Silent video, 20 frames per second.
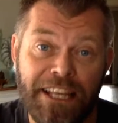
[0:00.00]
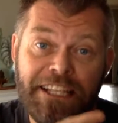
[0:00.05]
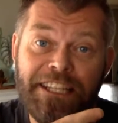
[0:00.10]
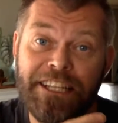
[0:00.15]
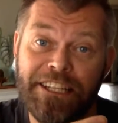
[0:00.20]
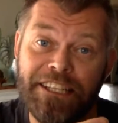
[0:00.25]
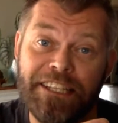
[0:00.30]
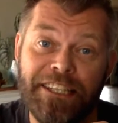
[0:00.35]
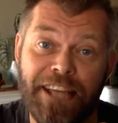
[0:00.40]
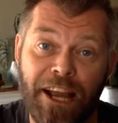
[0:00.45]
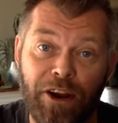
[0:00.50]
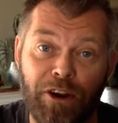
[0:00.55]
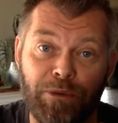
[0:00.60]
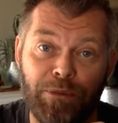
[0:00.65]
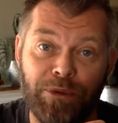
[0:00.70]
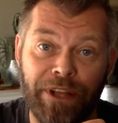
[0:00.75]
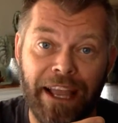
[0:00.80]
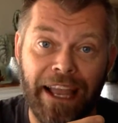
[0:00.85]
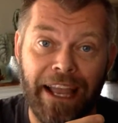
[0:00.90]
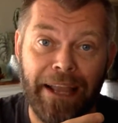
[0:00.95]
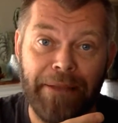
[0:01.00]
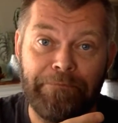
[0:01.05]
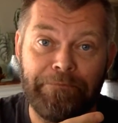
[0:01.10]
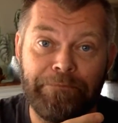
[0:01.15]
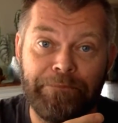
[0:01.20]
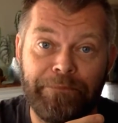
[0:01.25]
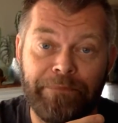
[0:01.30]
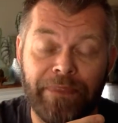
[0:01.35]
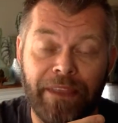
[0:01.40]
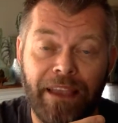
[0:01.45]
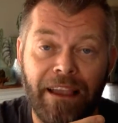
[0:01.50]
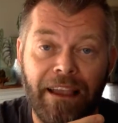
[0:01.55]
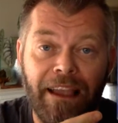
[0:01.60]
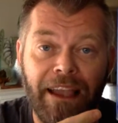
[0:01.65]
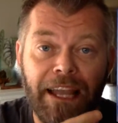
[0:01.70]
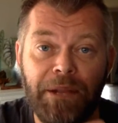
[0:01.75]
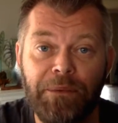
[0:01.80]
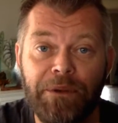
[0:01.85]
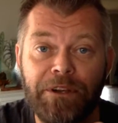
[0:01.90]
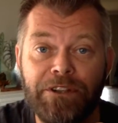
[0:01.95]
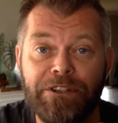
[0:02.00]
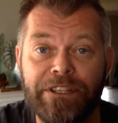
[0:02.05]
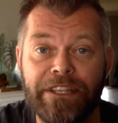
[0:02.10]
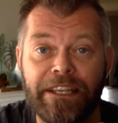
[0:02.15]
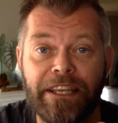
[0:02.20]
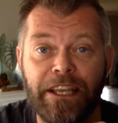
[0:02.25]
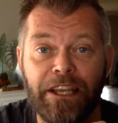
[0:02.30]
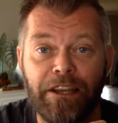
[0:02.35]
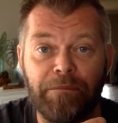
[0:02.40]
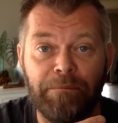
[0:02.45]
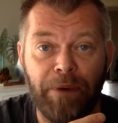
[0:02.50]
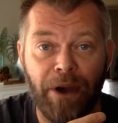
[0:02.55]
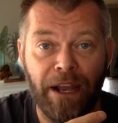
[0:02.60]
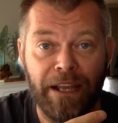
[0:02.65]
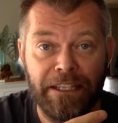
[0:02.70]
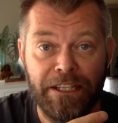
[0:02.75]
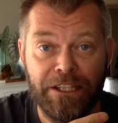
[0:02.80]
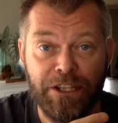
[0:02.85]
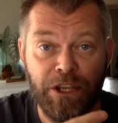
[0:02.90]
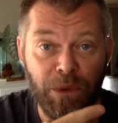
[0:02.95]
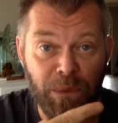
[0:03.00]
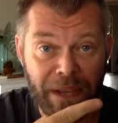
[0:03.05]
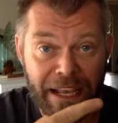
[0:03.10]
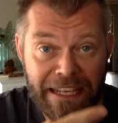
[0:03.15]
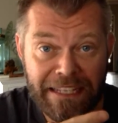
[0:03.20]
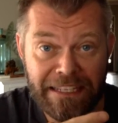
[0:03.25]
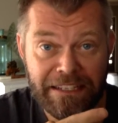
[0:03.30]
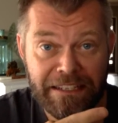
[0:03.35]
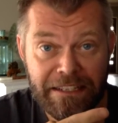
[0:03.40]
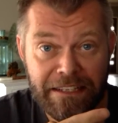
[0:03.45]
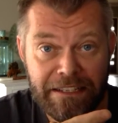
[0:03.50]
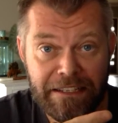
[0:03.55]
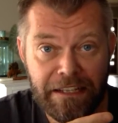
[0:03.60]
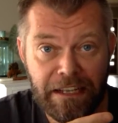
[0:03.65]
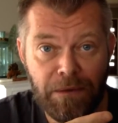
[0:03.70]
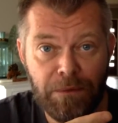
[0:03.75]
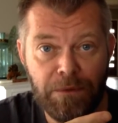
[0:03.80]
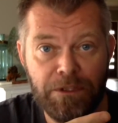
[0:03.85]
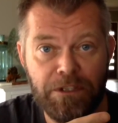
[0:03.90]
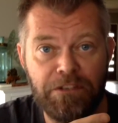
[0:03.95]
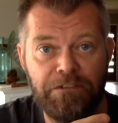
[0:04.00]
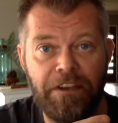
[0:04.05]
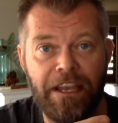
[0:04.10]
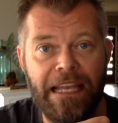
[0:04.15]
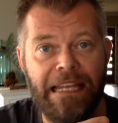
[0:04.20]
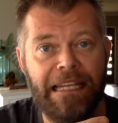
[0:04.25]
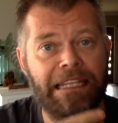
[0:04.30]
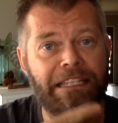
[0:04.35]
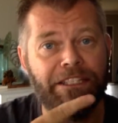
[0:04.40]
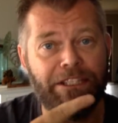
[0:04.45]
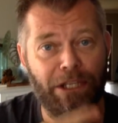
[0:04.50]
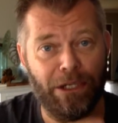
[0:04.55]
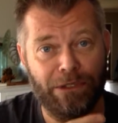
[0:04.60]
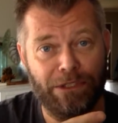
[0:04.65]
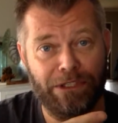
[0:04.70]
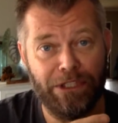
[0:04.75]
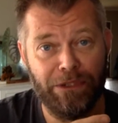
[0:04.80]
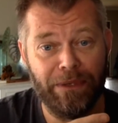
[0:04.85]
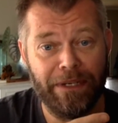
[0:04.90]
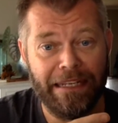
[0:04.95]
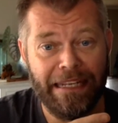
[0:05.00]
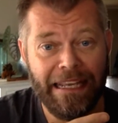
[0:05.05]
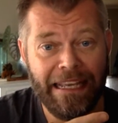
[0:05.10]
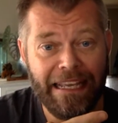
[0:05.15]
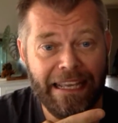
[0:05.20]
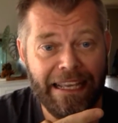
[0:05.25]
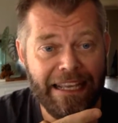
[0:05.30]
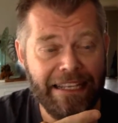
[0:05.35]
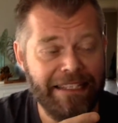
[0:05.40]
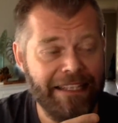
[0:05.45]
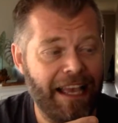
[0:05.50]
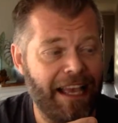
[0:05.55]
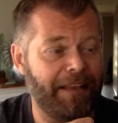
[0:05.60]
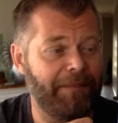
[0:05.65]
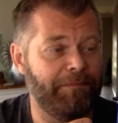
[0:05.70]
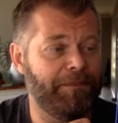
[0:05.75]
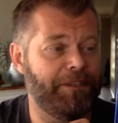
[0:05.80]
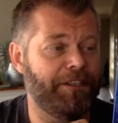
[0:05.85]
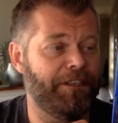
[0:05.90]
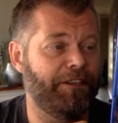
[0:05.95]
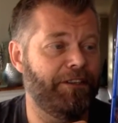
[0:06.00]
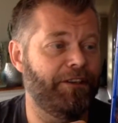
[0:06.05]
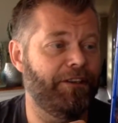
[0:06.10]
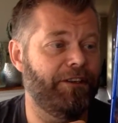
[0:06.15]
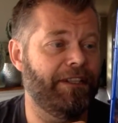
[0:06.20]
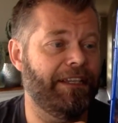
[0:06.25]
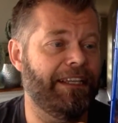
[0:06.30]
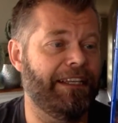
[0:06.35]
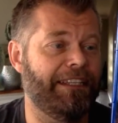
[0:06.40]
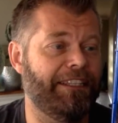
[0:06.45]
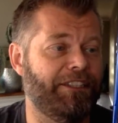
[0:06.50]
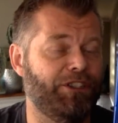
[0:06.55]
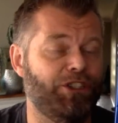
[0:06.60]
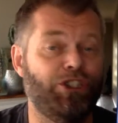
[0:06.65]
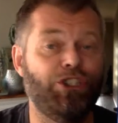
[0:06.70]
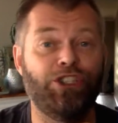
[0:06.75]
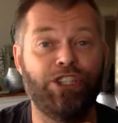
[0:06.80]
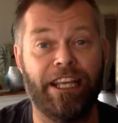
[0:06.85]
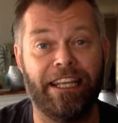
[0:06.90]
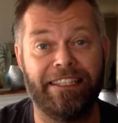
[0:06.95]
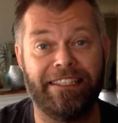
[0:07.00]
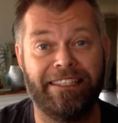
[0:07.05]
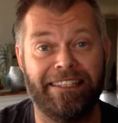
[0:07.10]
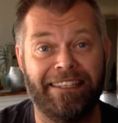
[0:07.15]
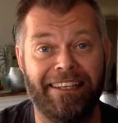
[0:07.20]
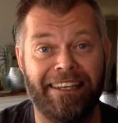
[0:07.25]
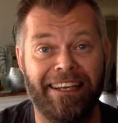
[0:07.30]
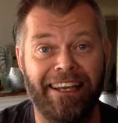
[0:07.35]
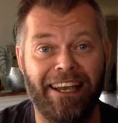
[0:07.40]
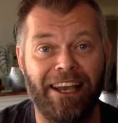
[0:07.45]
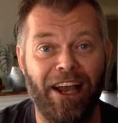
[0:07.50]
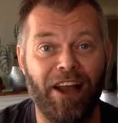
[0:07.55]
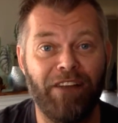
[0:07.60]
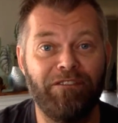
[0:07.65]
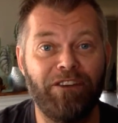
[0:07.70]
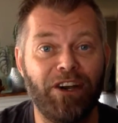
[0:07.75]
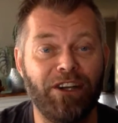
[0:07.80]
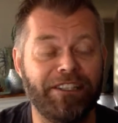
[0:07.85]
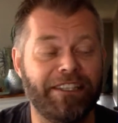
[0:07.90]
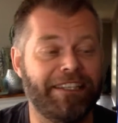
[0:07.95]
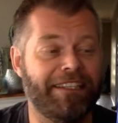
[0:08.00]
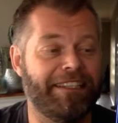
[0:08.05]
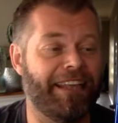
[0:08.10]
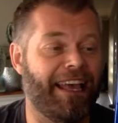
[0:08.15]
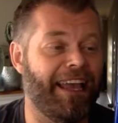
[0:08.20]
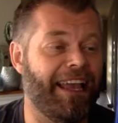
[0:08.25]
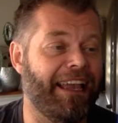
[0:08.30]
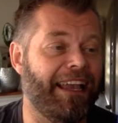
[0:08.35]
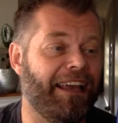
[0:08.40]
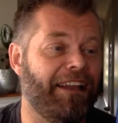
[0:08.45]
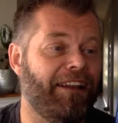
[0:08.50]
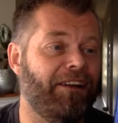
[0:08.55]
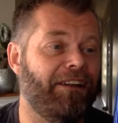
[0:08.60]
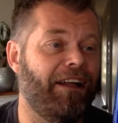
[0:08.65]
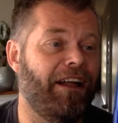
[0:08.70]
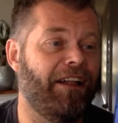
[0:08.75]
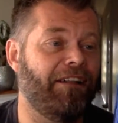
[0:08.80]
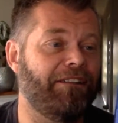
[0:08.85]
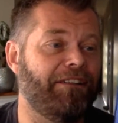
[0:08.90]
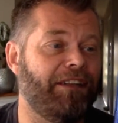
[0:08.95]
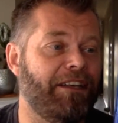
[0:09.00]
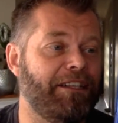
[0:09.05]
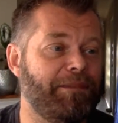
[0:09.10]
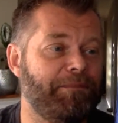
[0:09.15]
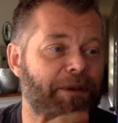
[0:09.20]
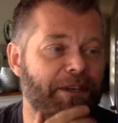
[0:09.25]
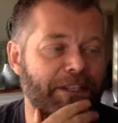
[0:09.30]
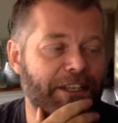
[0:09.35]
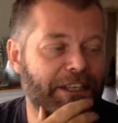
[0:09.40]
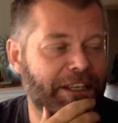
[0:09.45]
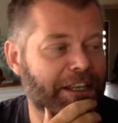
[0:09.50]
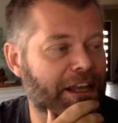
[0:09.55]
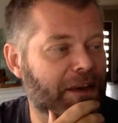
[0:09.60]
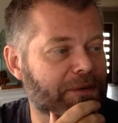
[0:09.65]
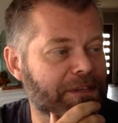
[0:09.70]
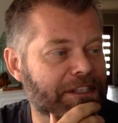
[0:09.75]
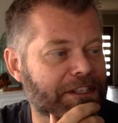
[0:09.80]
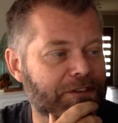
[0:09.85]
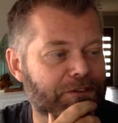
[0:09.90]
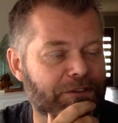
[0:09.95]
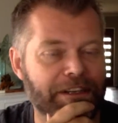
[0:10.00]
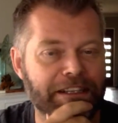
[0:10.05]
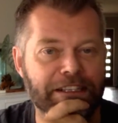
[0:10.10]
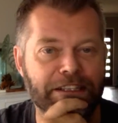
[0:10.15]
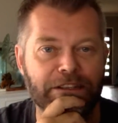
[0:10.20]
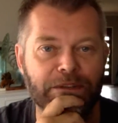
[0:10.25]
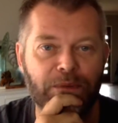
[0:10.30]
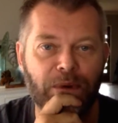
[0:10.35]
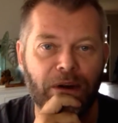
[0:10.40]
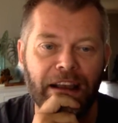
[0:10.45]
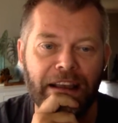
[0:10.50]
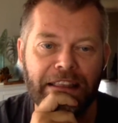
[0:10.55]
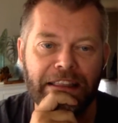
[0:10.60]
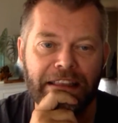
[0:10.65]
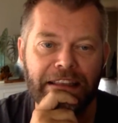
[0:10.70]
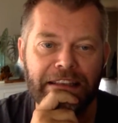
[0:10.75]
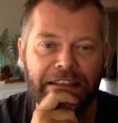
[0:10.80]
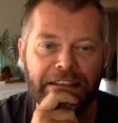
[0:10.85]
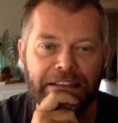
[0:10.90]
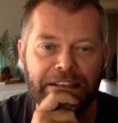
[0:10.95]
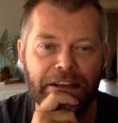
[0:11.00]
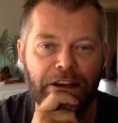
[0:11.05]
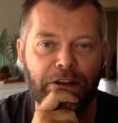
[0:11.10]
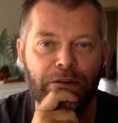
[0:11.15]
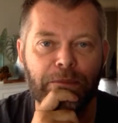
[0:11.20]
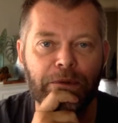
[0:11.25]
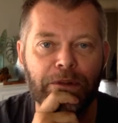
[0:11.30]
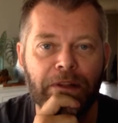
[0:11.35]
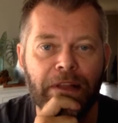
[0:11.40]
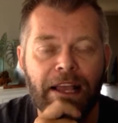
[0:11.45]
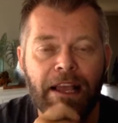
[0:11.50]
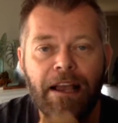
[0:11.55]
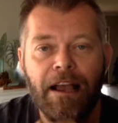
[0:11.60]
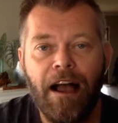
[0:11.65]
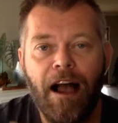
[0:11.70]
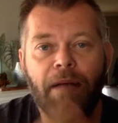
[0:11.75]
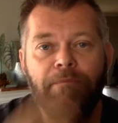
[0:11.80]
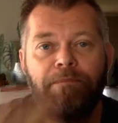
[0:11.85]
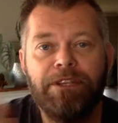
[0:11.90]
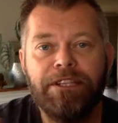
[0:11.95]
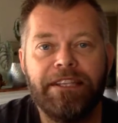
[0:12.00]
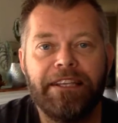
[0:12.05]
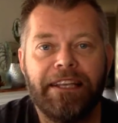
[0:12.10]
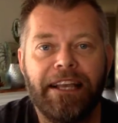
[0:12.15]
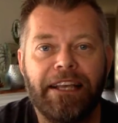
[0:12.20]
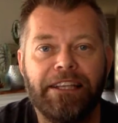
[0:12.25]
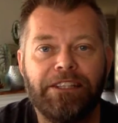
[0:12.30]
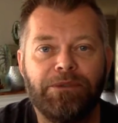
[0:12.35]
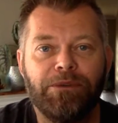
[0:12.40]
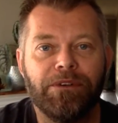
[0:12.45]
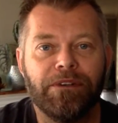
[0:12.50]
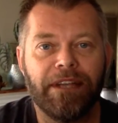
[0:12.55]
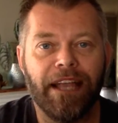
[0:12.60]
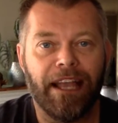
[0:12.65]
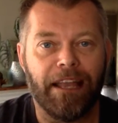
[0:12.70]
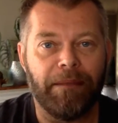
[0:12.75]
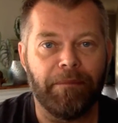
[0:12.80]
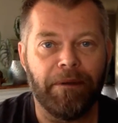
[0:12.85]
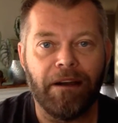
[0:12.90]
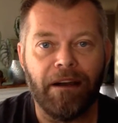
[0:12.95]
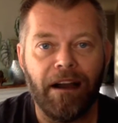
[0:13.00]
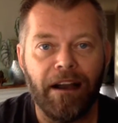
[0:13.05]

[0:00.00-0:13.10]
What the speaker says: This is a terrible game. Anyone who's thinking of buying this who isn't a Star Wars fan, don't do it. It's absolutely shit. I've got to say, and I suppose I can go into the reasons why I think it's terrible. I'm just a casual gamer.